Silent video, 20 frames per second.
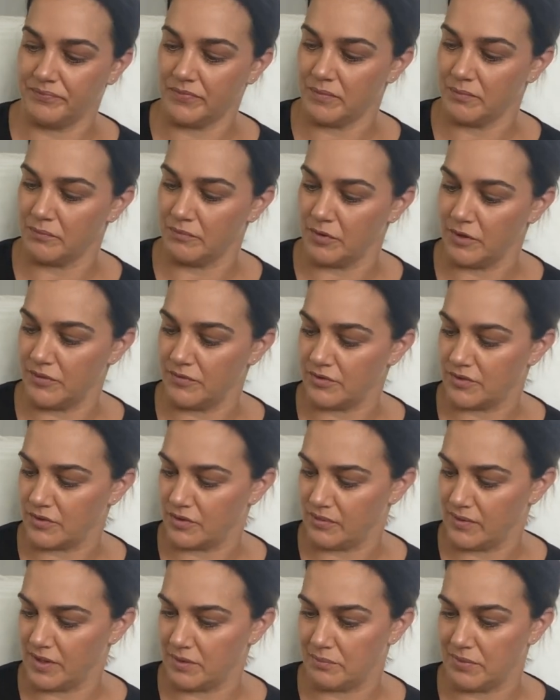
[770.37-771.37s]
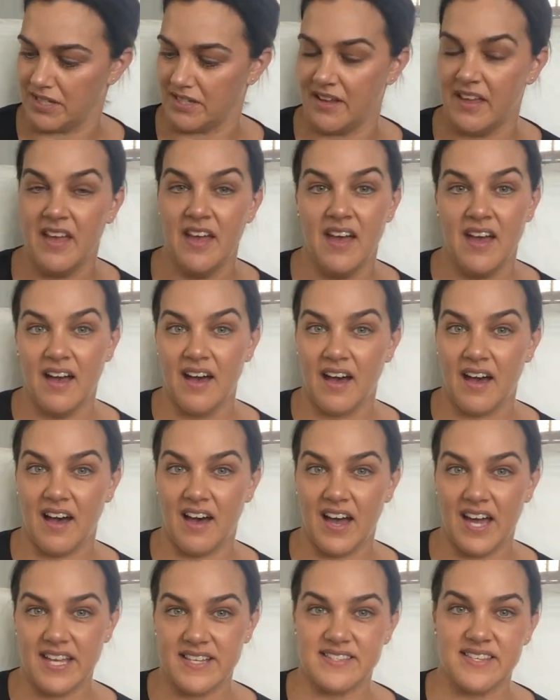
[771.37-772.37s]
move through it. But
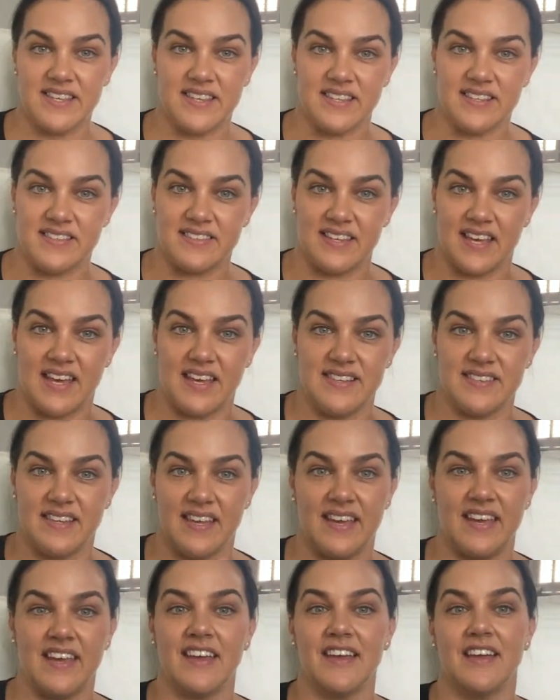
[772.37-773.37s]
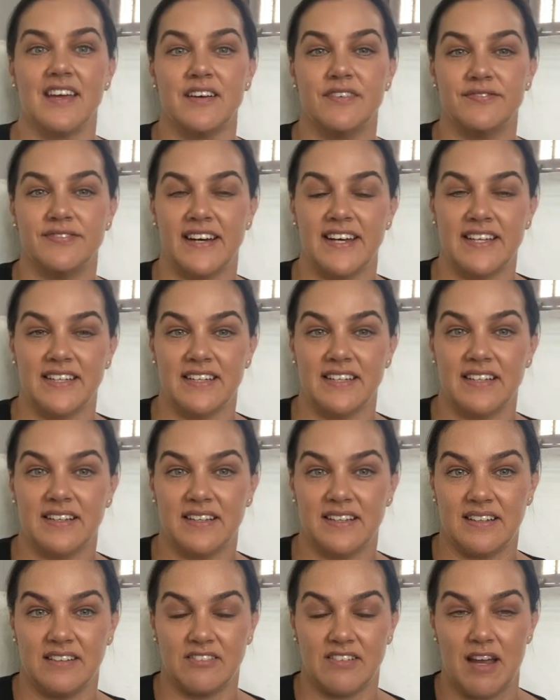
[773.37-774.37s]
I see this as a fun
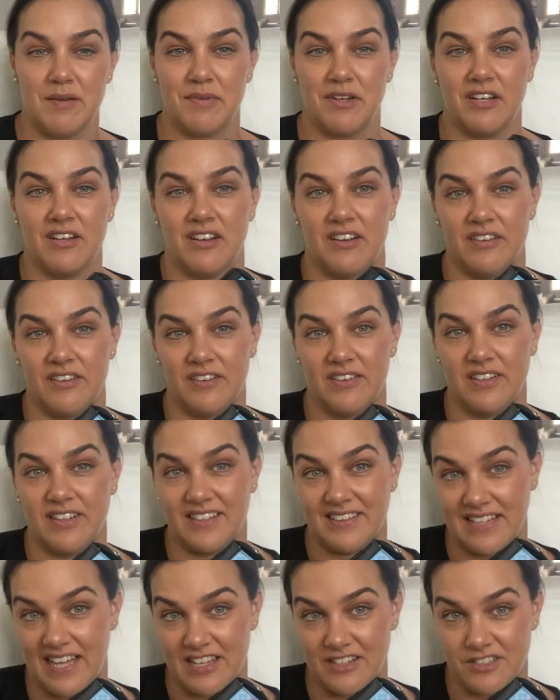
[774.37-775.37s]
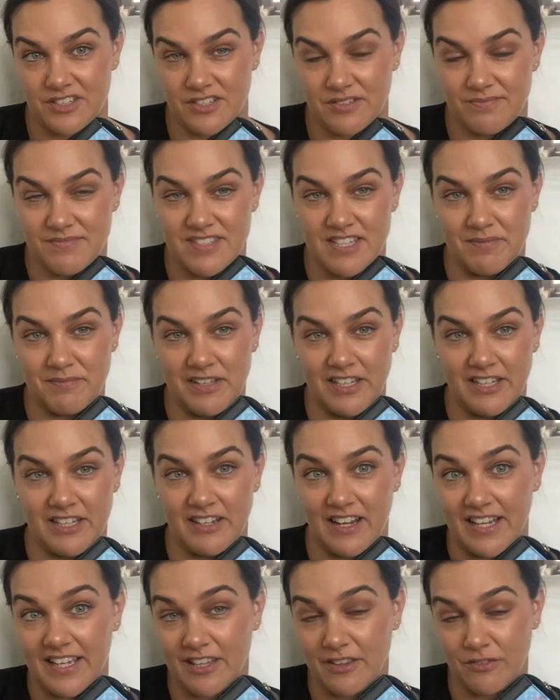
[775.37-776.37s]
grab-and-go clutch, something that
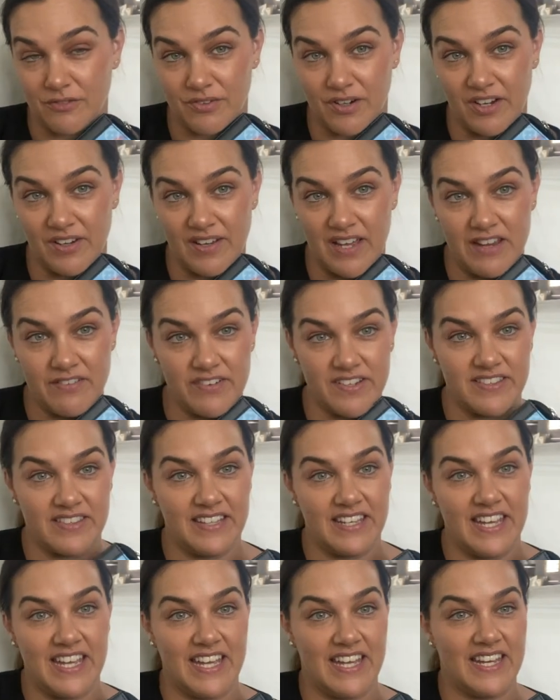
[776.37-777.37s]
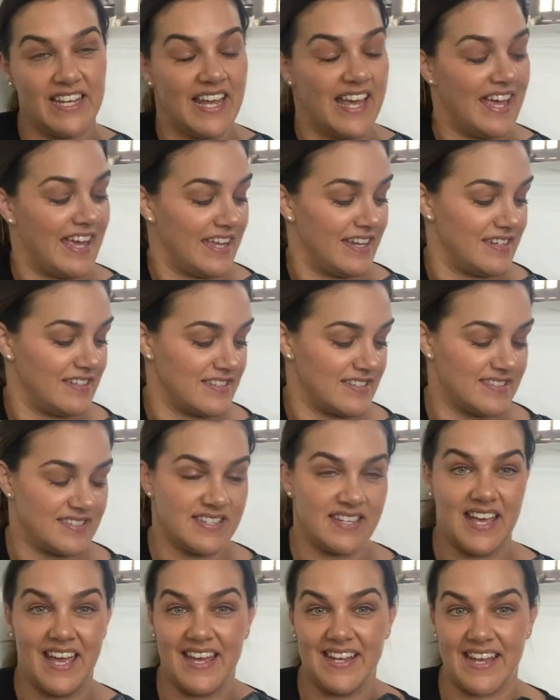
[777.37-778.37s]
I can throw everything in and just
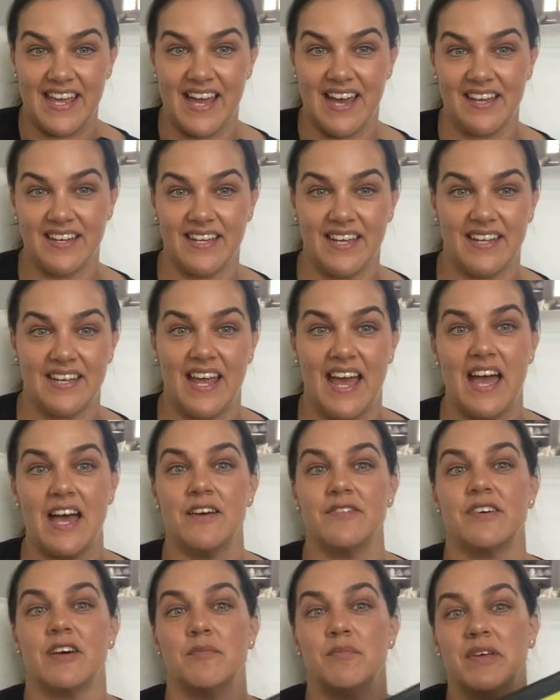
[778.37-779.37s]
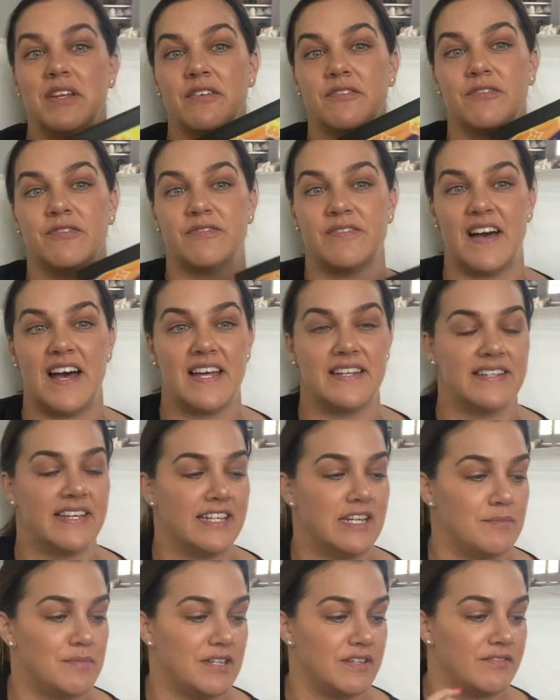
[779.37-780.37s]
head out and have a bit of fun
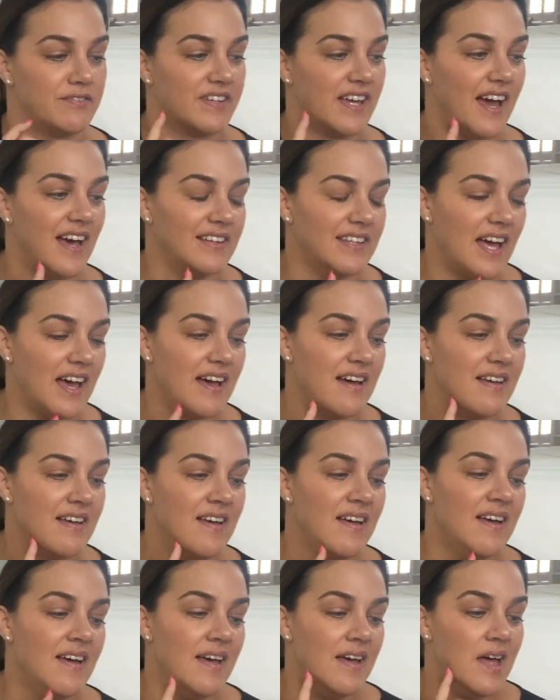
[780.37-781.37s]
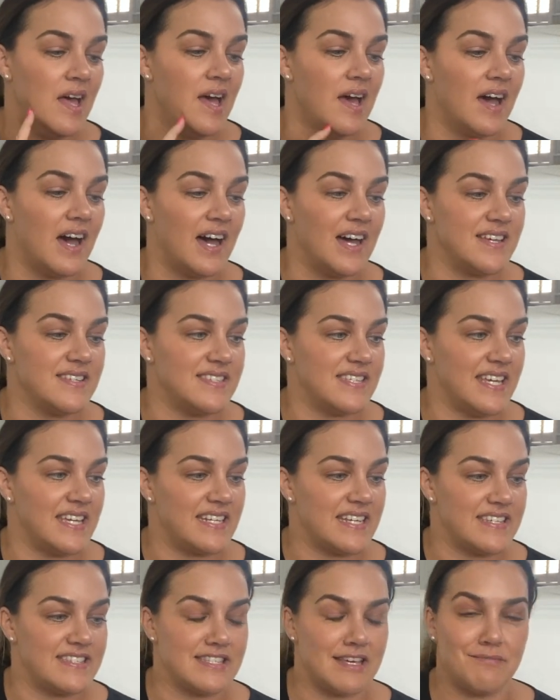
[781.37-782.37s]
and a bit of colour. I see it
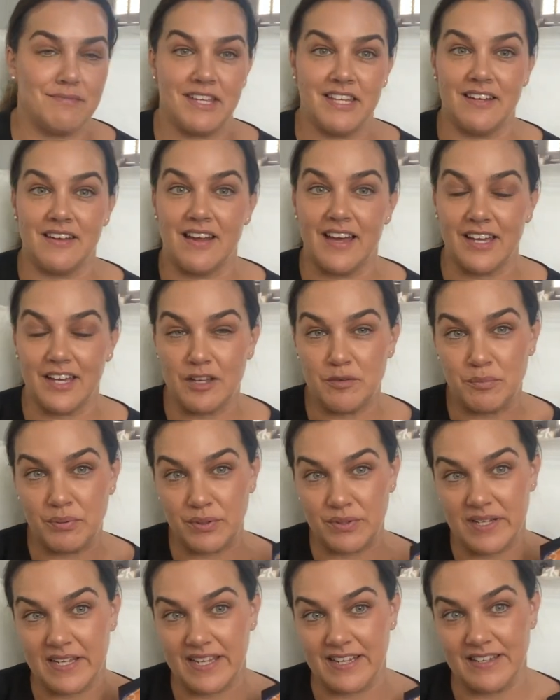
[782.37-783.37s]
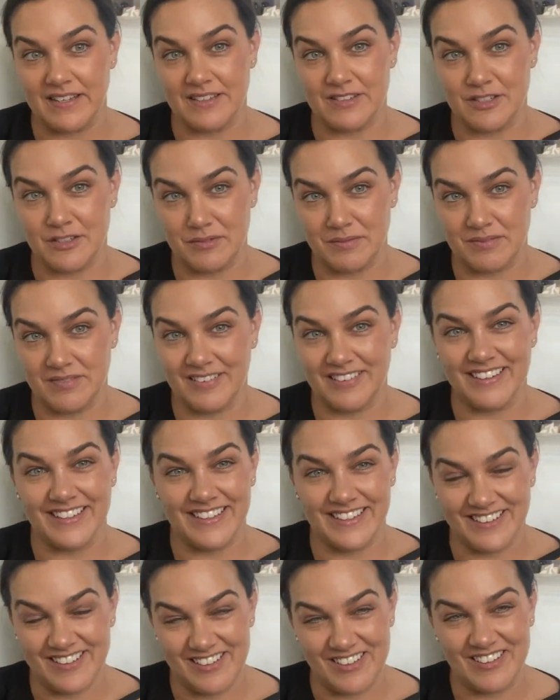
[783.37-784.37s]
as something that I could put into, I
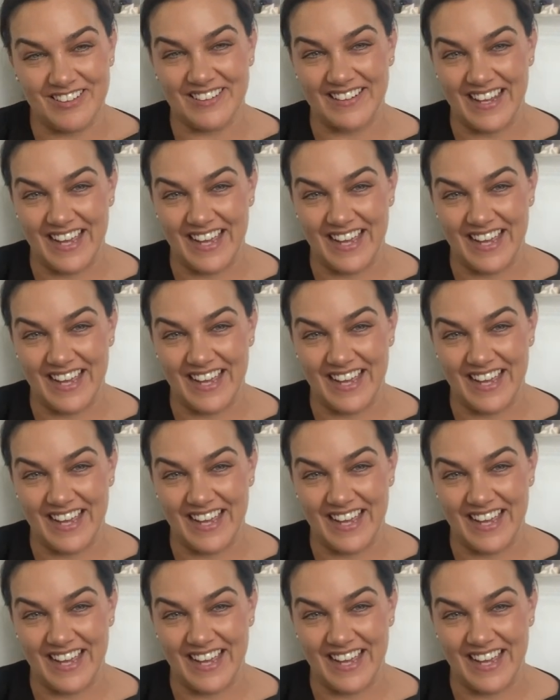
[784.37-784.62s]
know you're going to